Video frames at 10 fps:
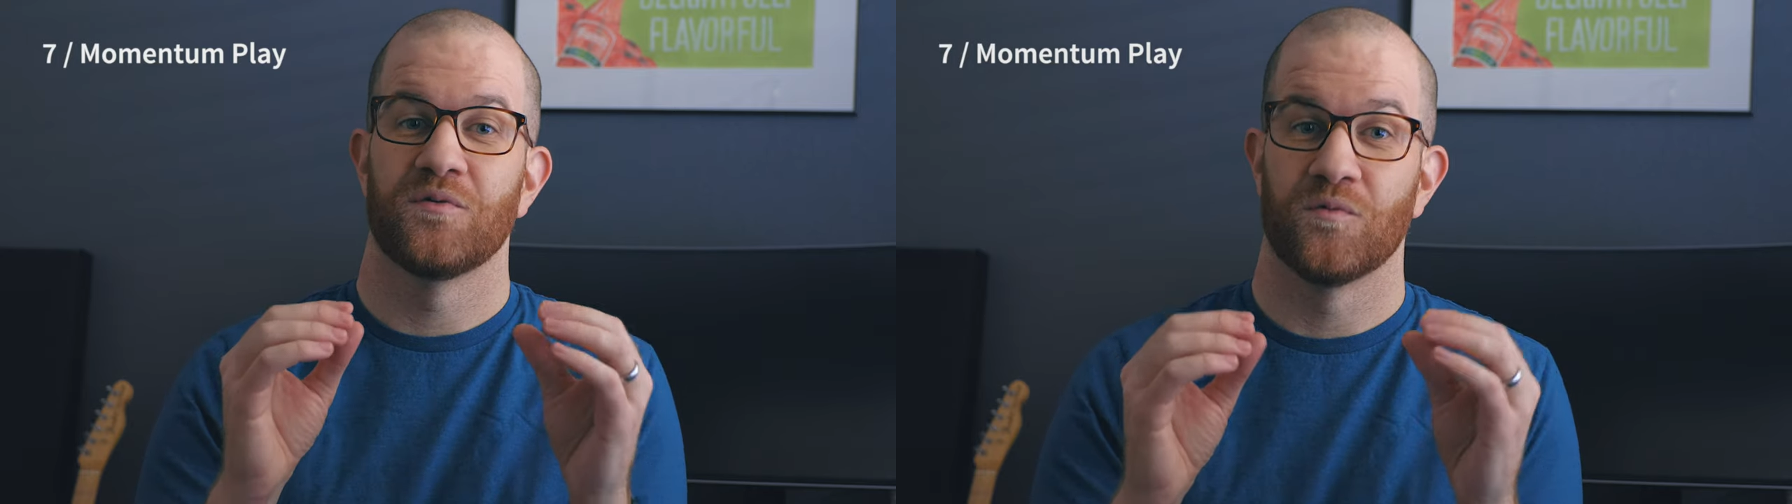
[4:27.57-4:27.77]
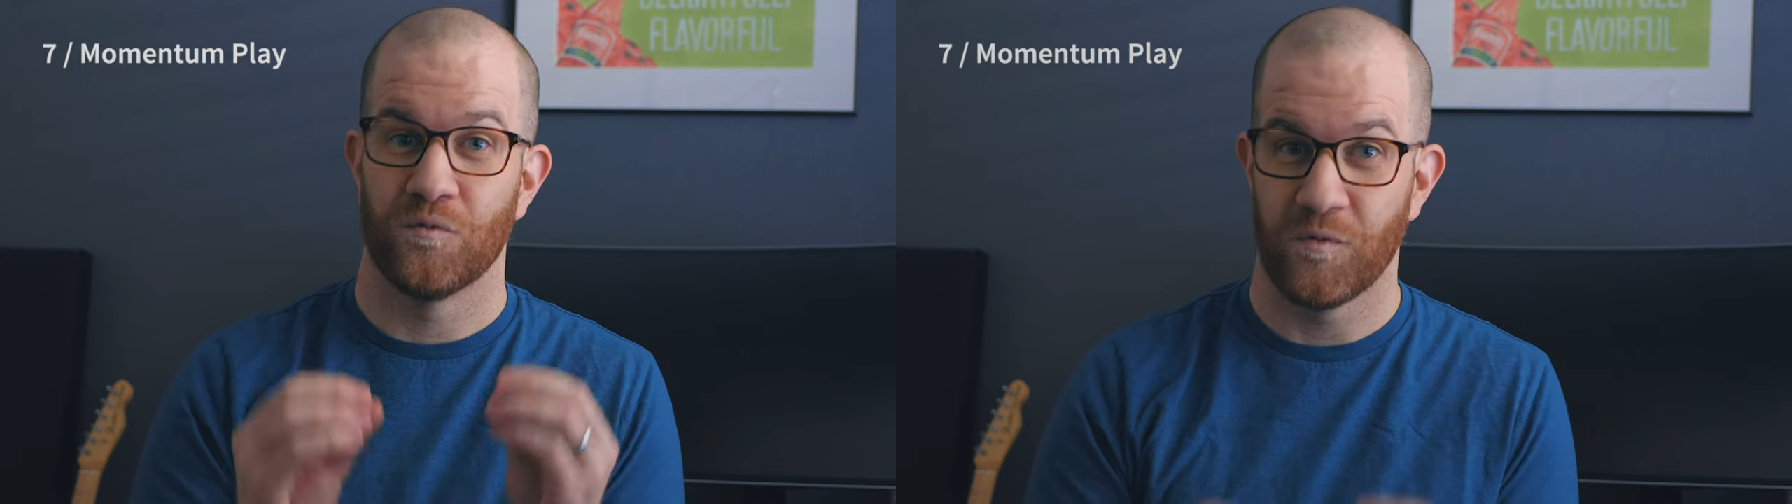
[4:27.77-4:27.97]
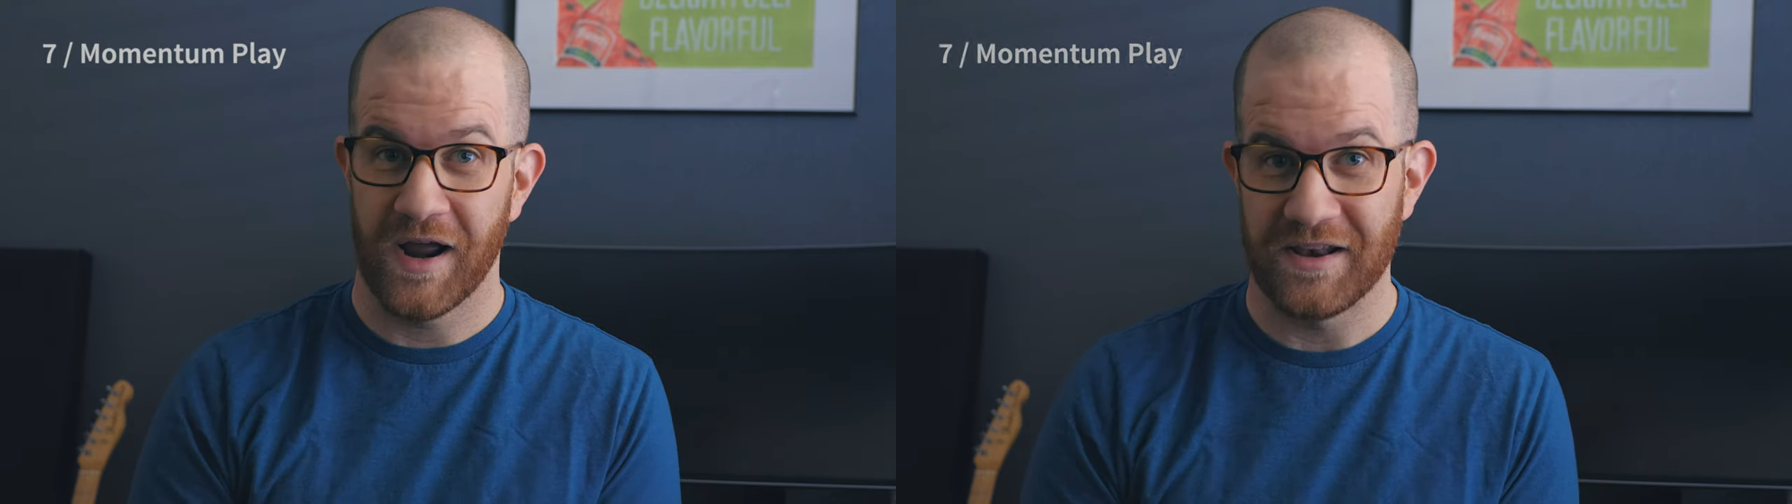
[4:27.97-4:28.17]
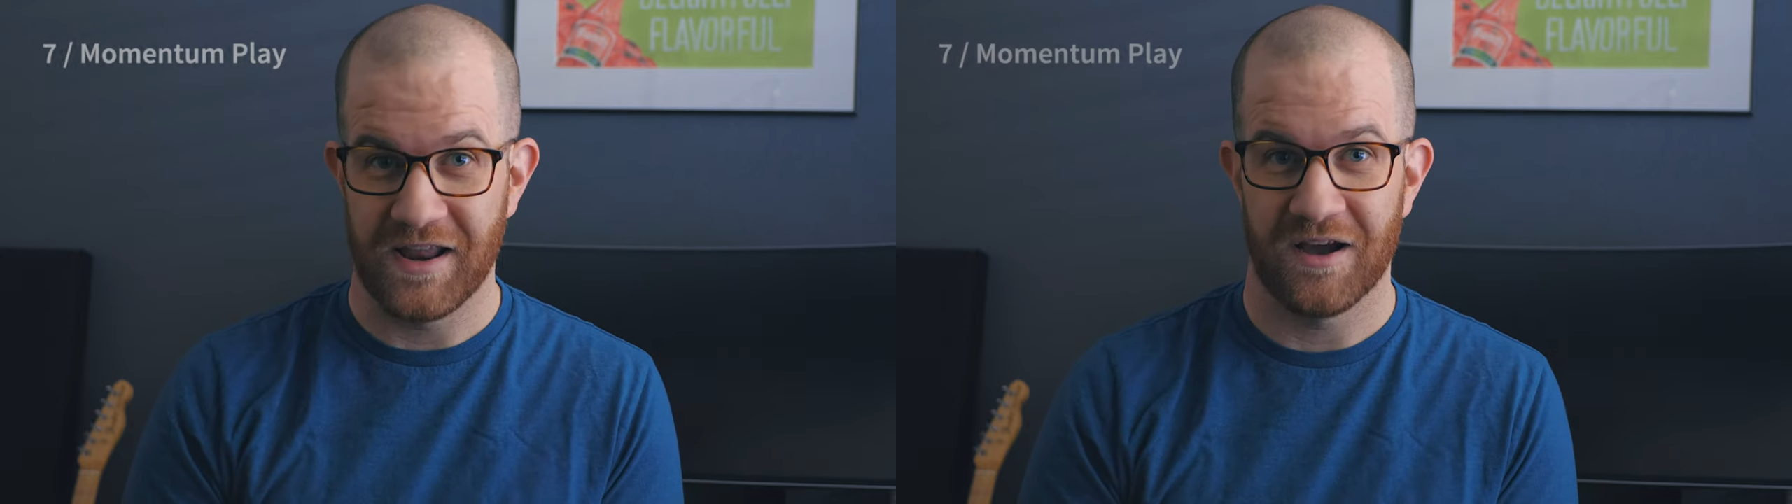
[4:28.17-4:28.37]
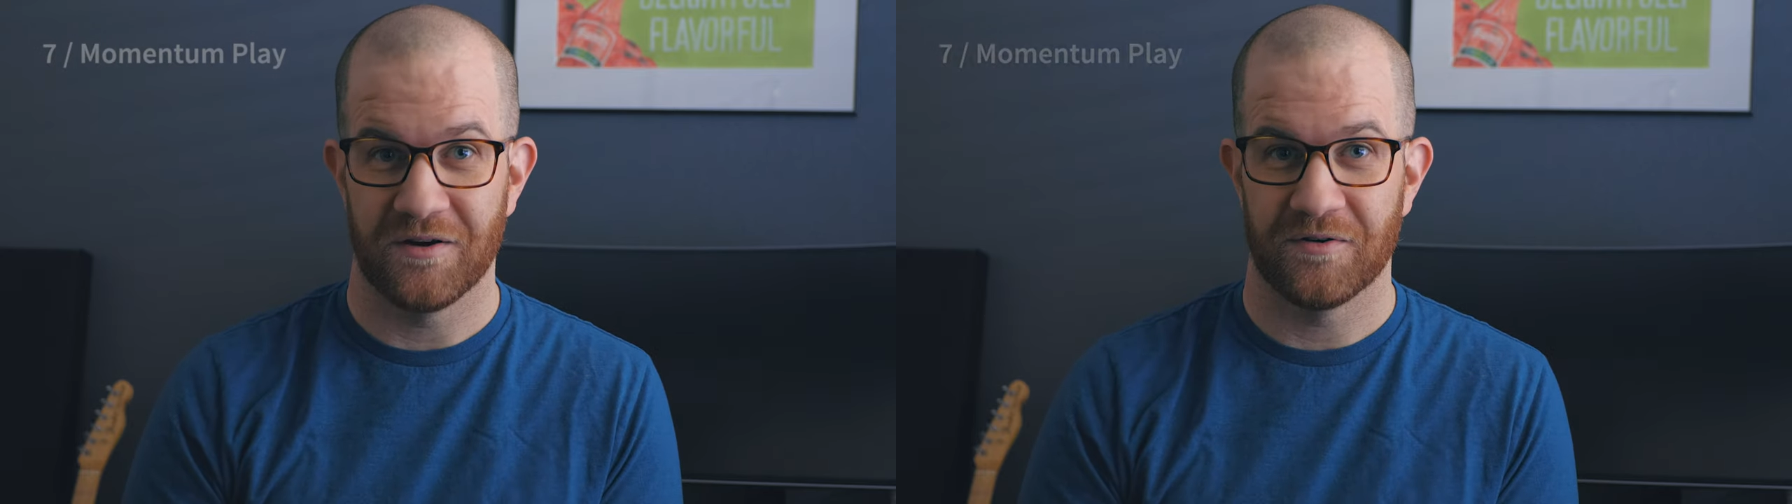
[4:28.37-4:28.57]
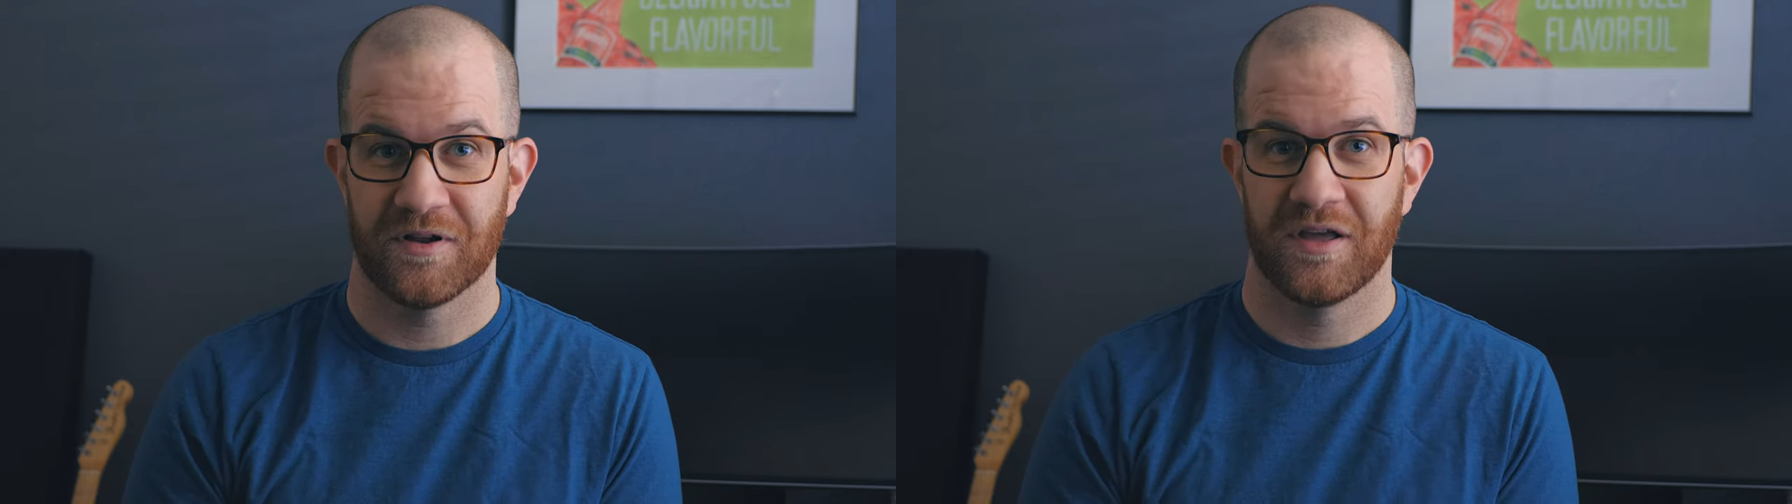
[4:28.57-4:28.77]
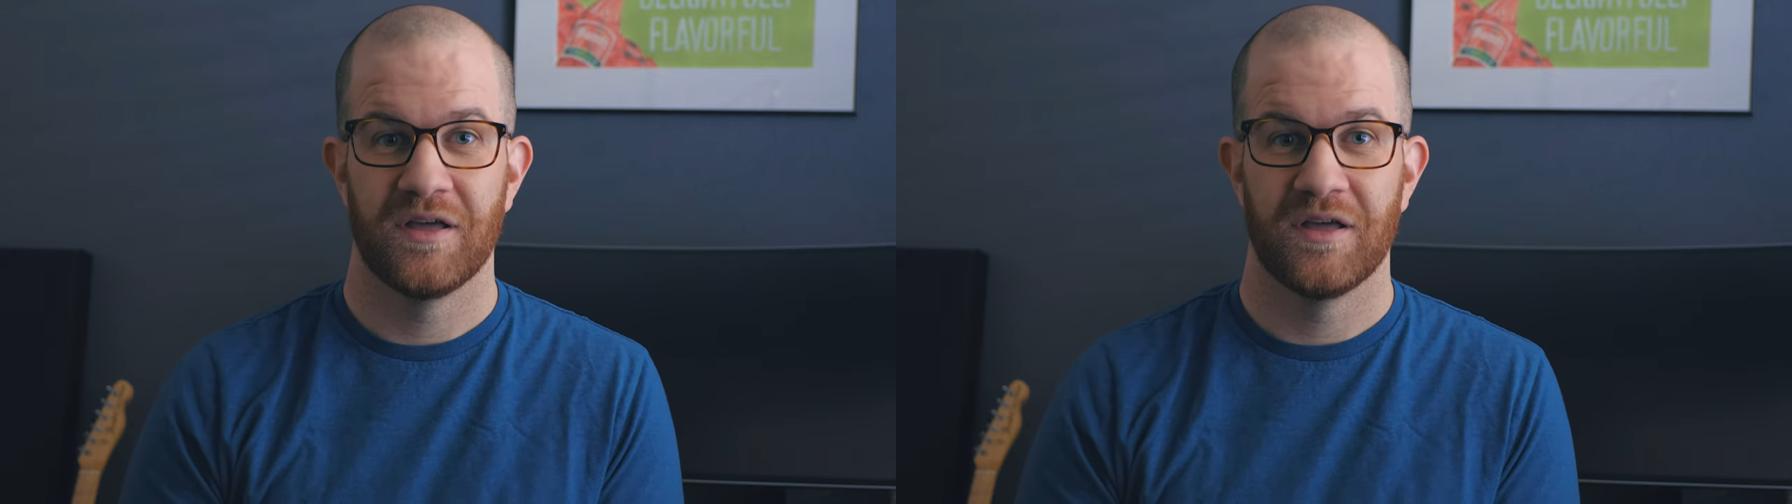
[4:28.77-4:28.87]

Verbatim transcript: right now.